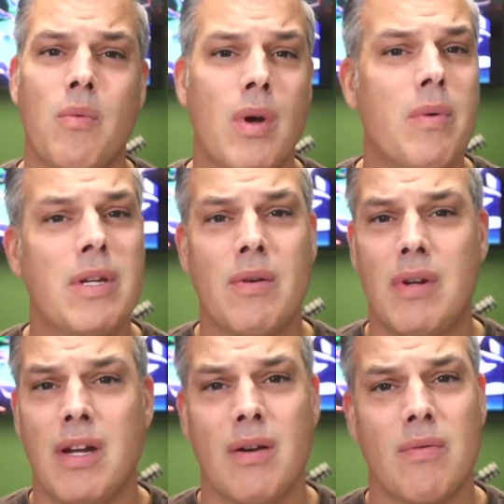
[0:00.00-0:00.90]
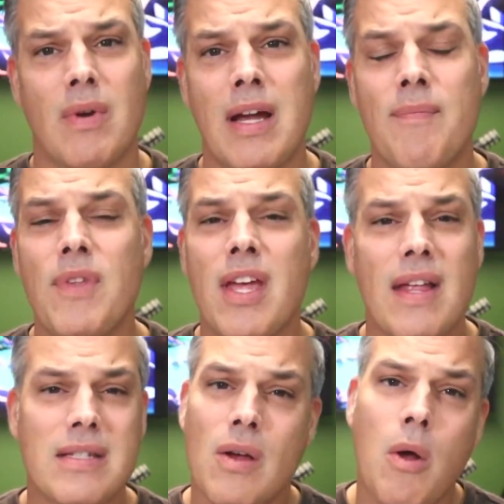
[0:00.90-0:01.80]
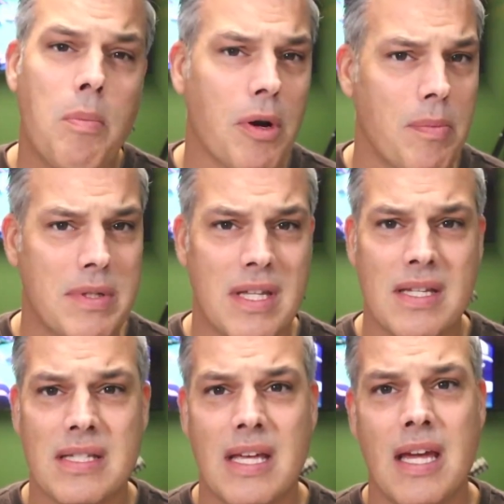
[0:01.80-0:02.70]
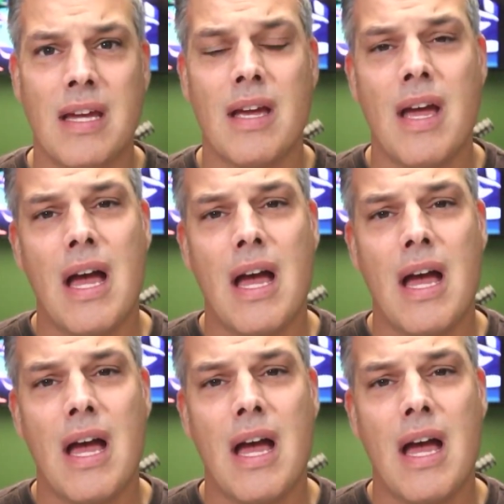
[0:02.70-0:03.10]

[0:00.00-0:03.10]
What are we doing here, right? That's the whole purpose of this thing.